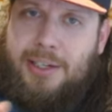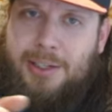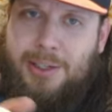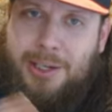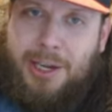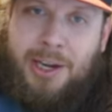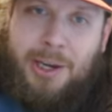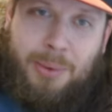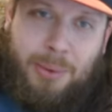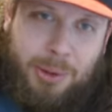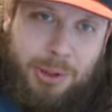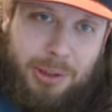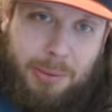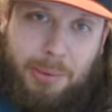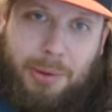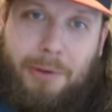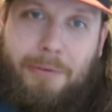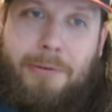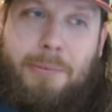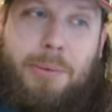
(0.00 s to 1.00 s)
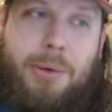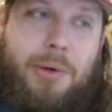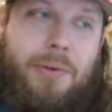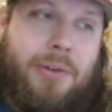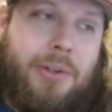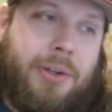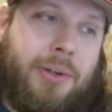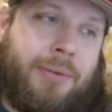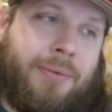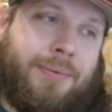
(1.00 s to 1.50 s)
distinguishable from
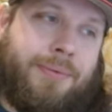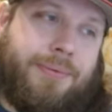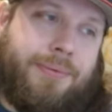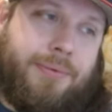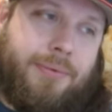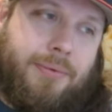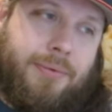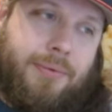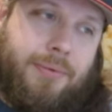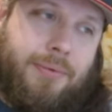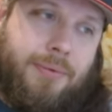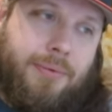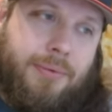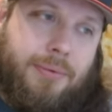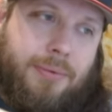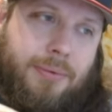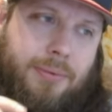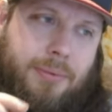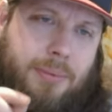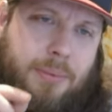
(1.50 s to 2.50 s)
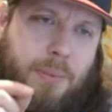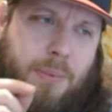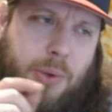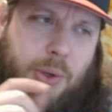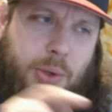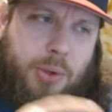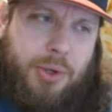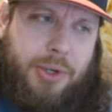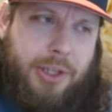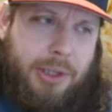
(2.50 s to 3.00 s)
provolone.
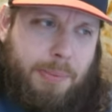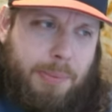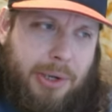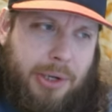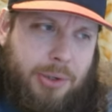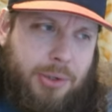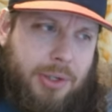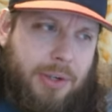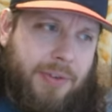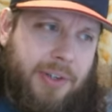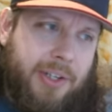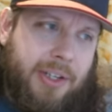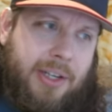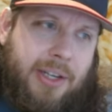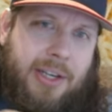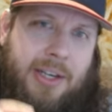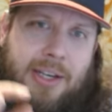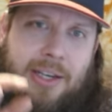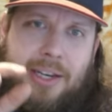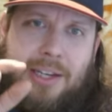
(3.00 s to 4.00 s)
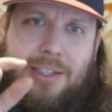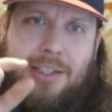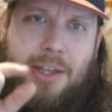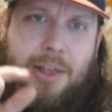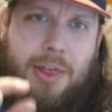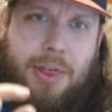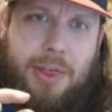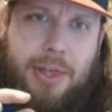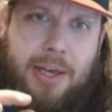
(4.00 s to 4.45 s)
You look at the picture of it. It's a